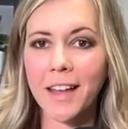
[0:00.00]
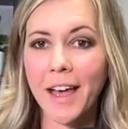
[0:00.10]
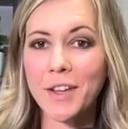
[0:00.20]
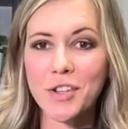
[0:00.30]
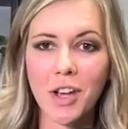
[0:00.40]

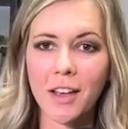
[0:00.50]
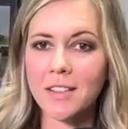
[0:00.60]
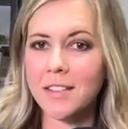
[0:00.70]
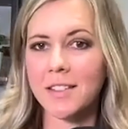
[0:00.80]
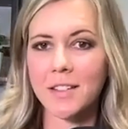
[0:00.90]
not
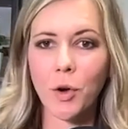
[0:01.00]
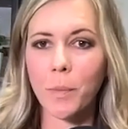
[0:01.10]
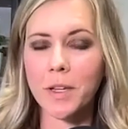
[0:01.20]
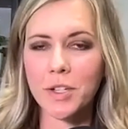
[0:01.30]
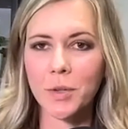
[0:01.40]
just
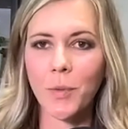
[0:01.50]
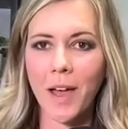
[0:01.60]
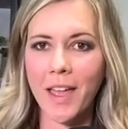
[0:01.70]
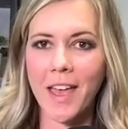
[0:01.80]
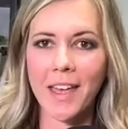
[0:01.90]

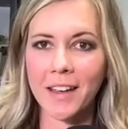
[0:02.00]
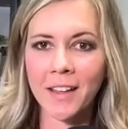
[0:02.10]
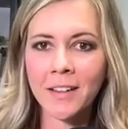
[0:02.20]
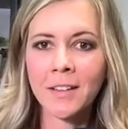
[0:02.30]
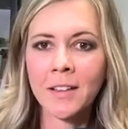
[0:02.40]
OBGYN
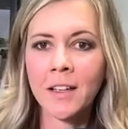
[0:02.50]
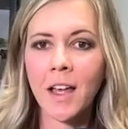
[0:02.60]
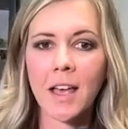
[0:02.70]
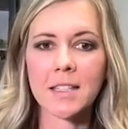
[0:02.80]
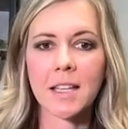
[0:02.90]

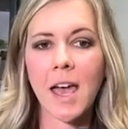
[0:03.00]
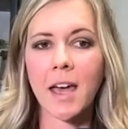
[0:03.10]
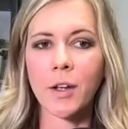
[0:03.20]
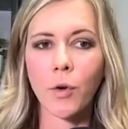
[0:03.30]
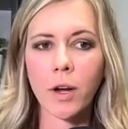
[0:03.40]
as a
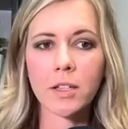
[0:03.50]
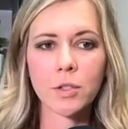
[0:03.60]
category.